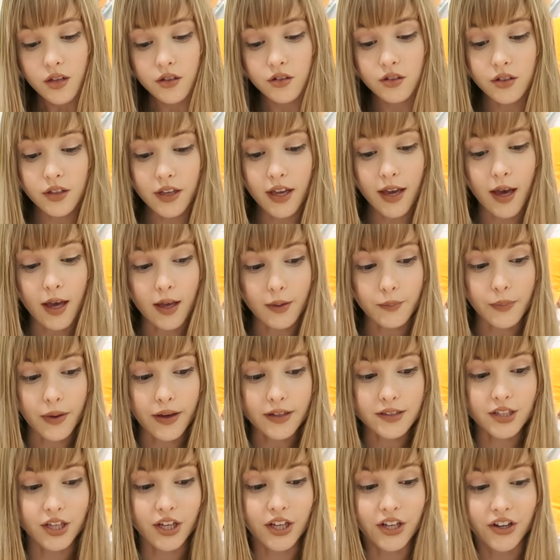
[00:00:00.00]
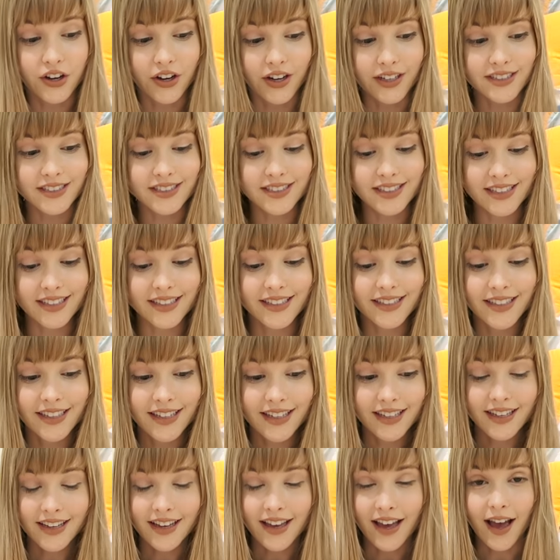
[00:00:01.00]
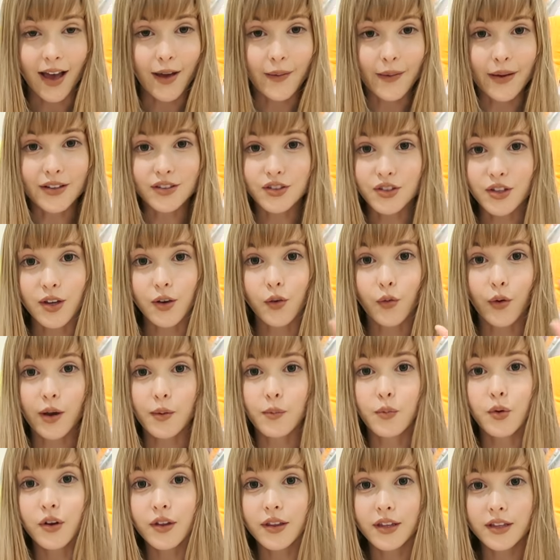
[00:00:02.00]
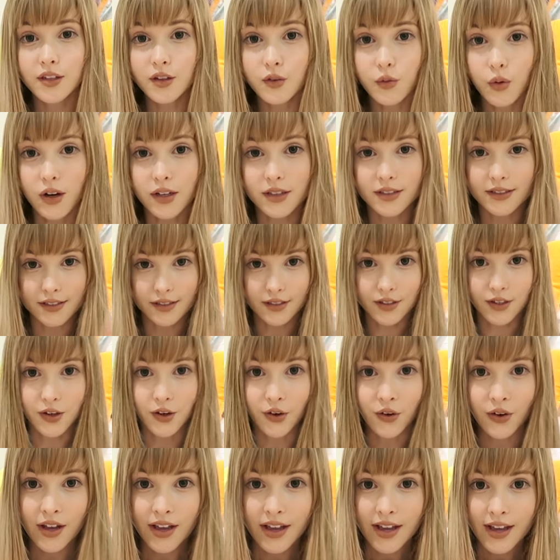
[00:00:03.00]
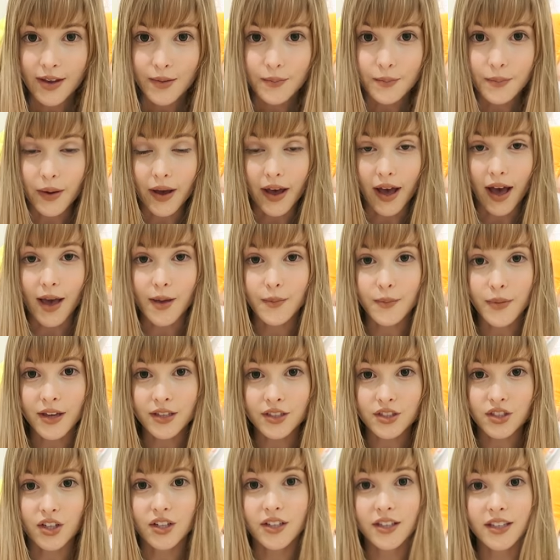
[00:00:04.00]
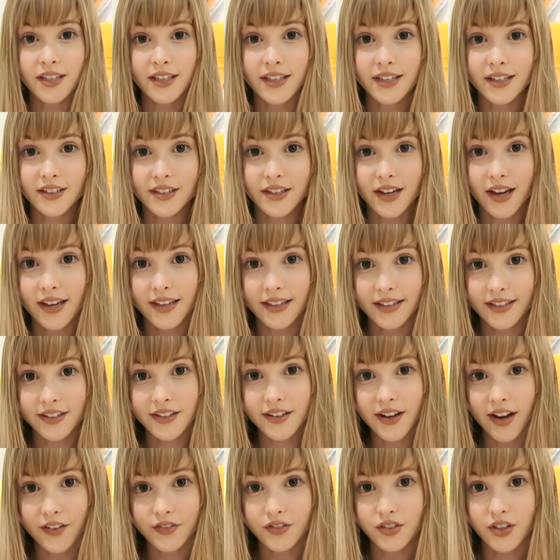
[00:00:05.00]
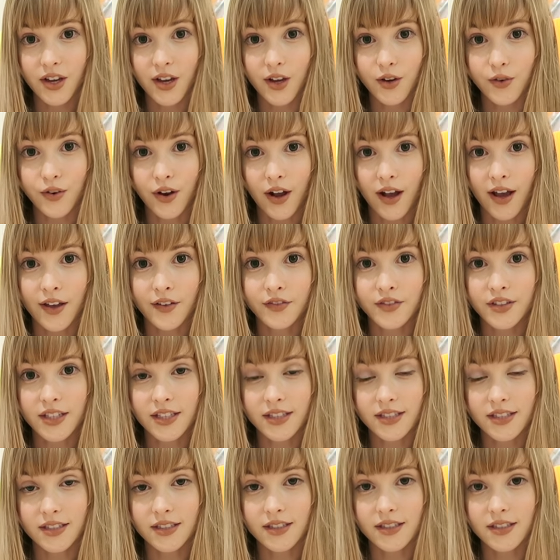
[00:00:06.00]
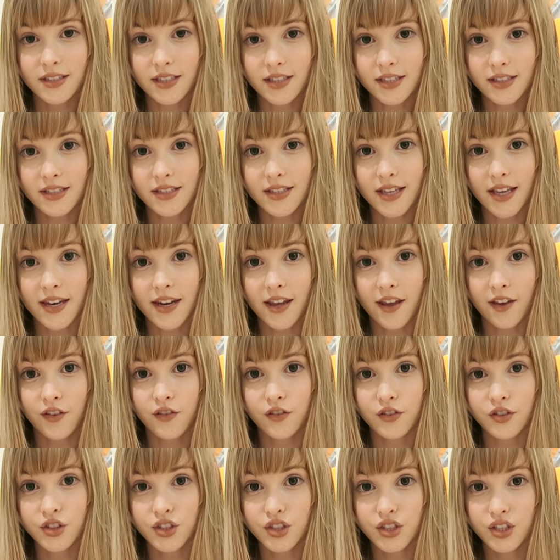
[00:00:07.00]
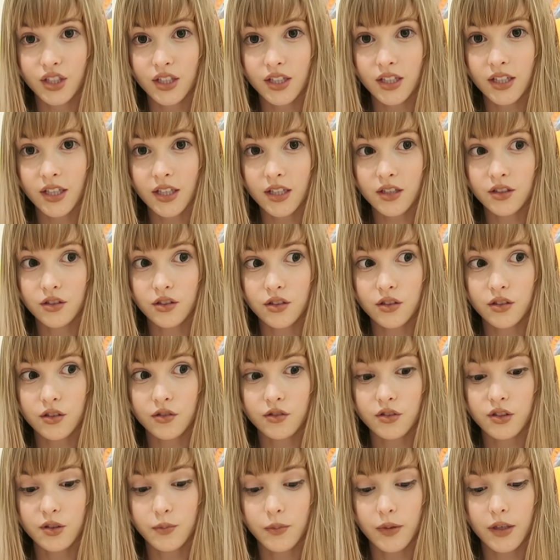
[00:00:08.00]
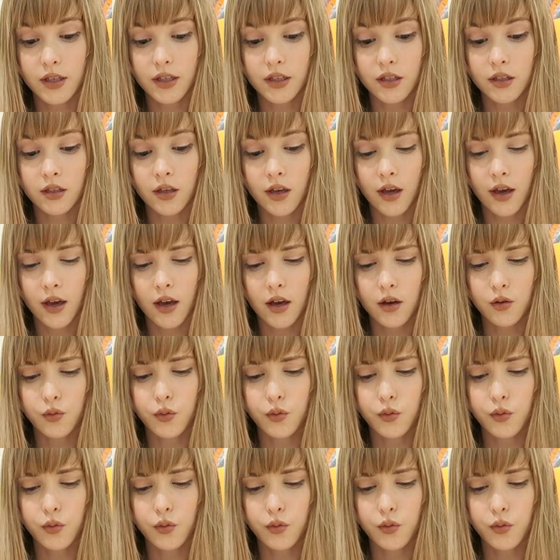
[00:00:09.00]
so yeah, back to your question. I'm answering way more than you wanted to know. But I met Charlotte a year after I arrived, and since then, she introduced me.